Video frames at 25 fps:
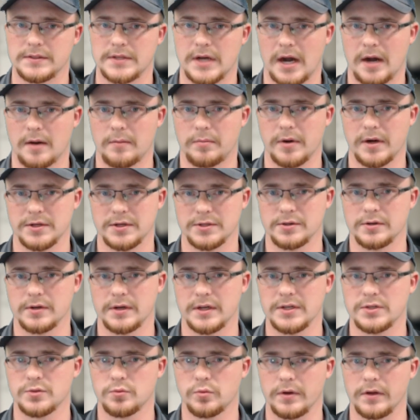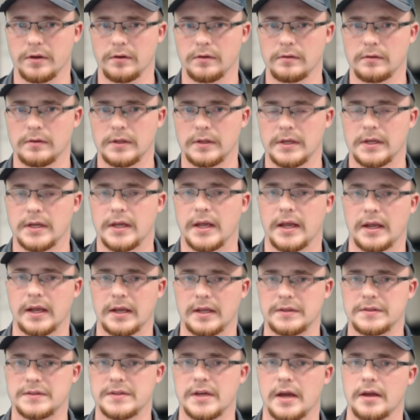tire pressure in each wheel
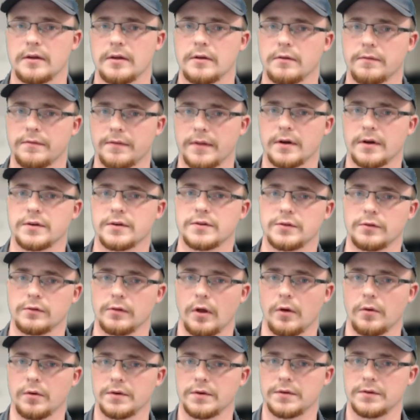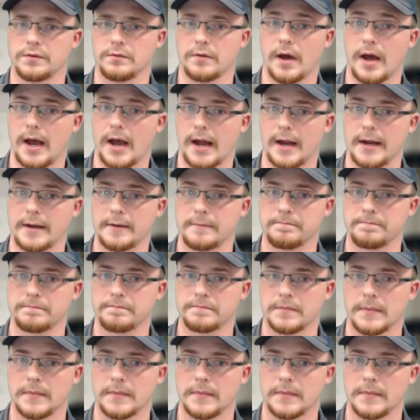and can tell you if they're too low or too high.